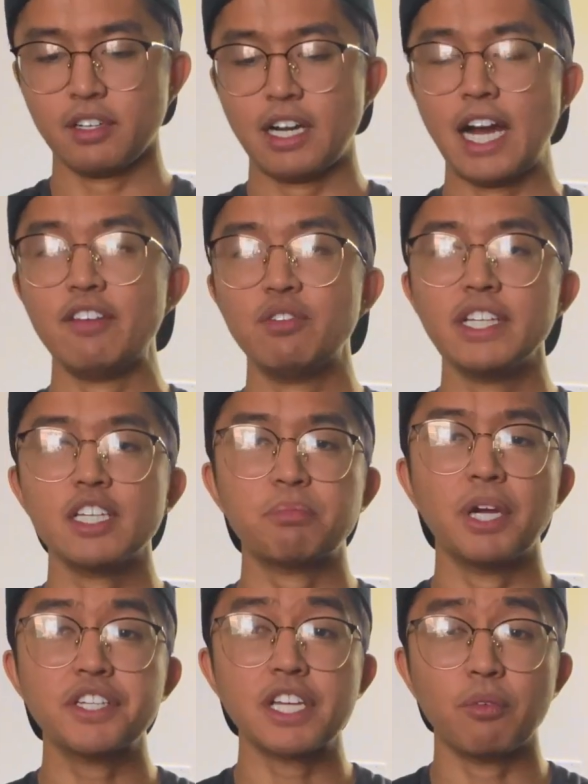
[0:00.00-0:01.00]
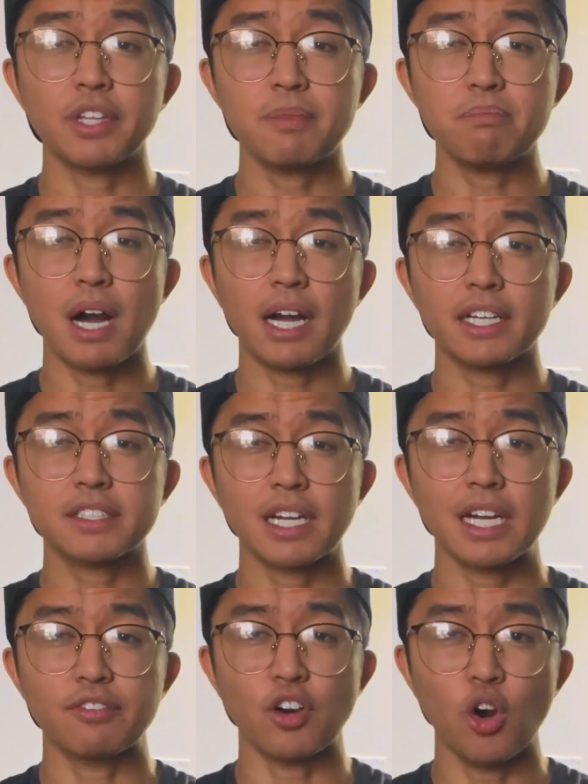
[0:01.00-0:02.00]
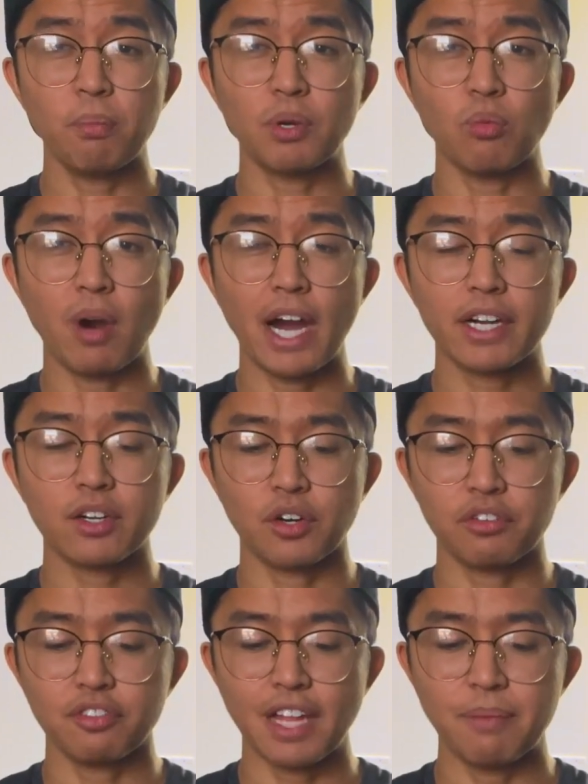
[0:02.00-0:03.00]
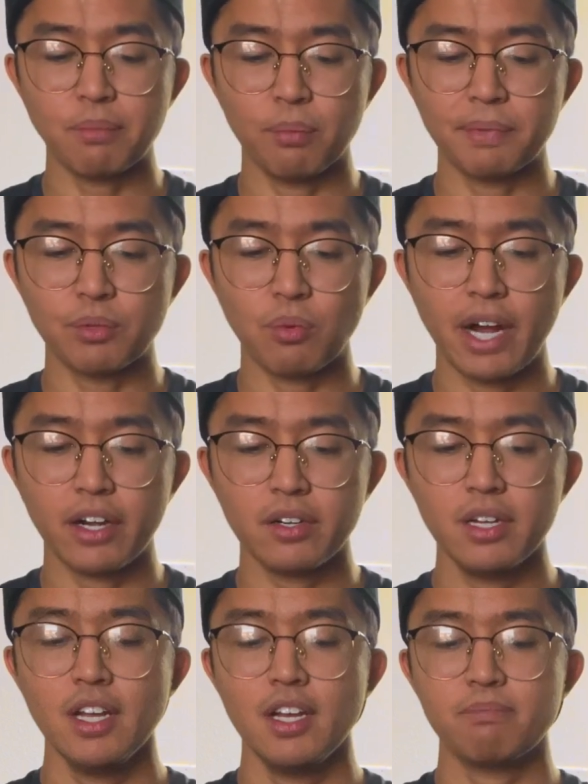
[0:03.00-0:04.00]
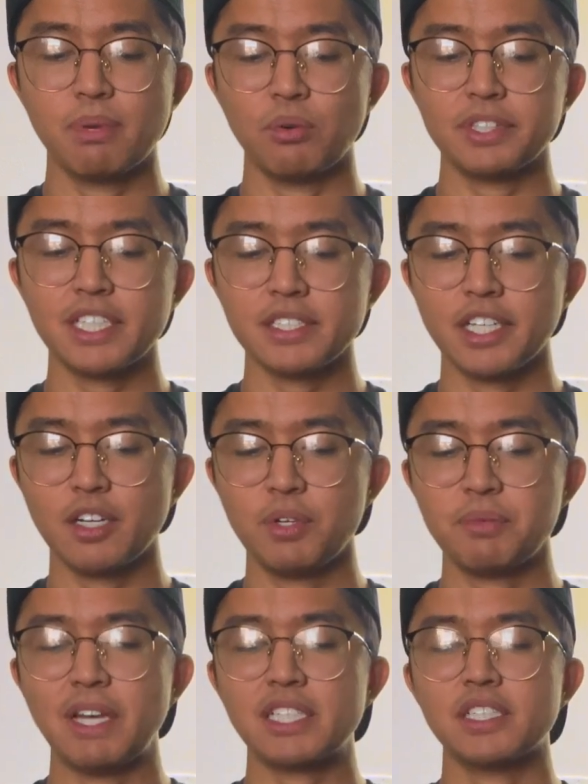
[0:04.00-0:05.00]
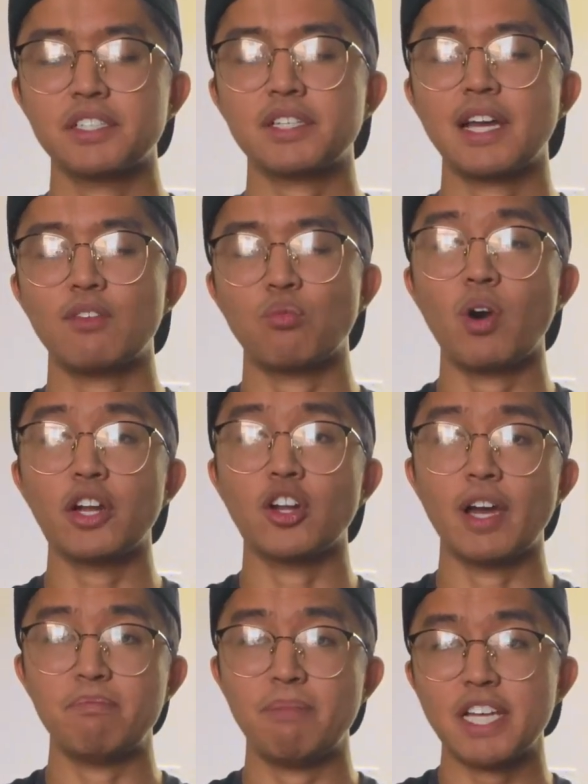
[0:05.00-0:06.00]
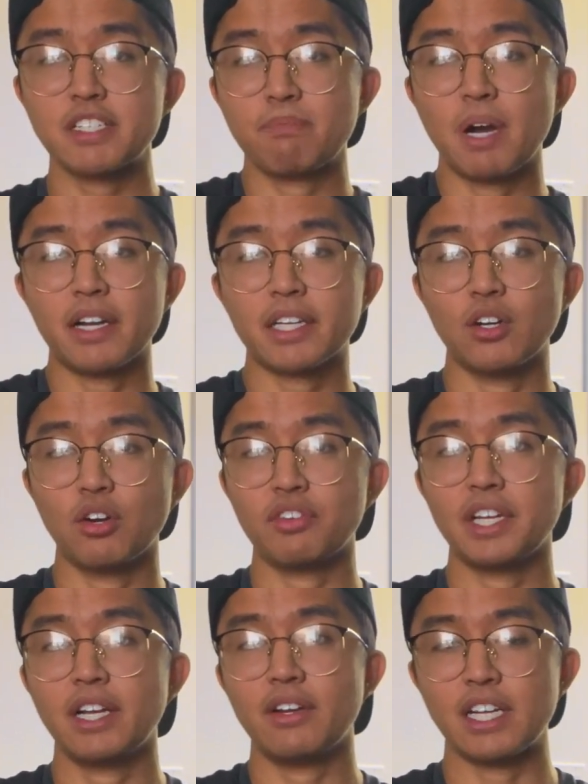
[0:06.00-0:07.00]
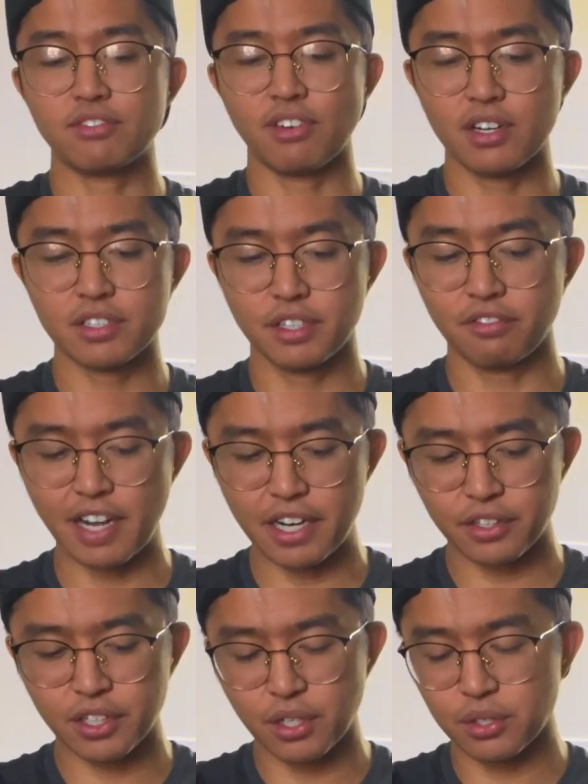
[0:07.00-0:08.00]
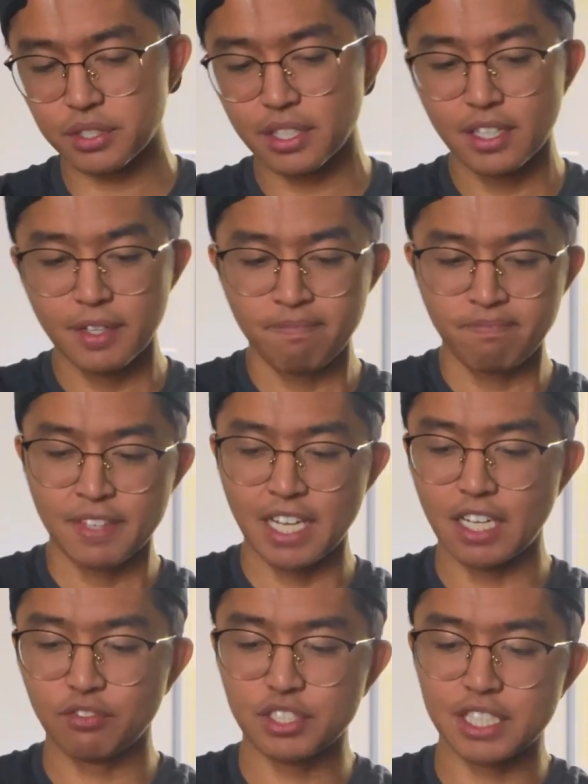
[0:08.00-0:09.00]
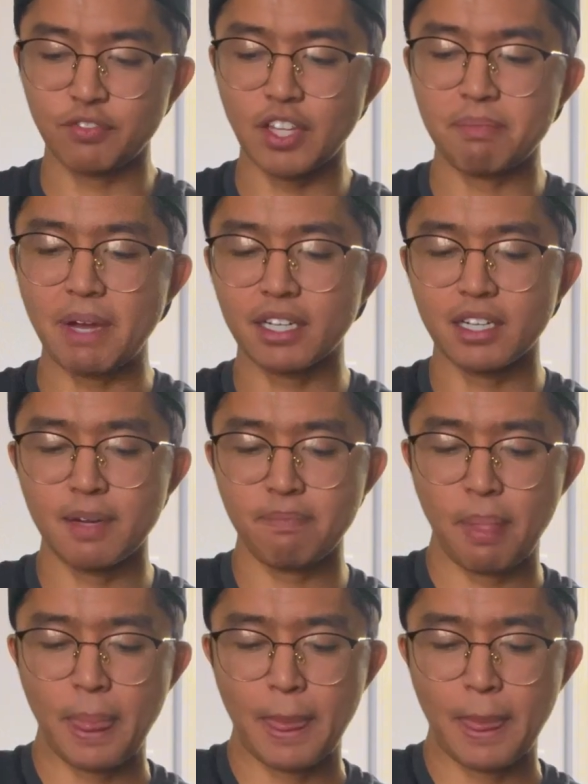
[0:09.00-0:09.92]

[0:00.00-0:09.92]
I really appreciate when the pockets kind of open wider or flap open wider. But with this here, we basically just have one mesh pocket over here as far as the divider goes. And if we zip that back up,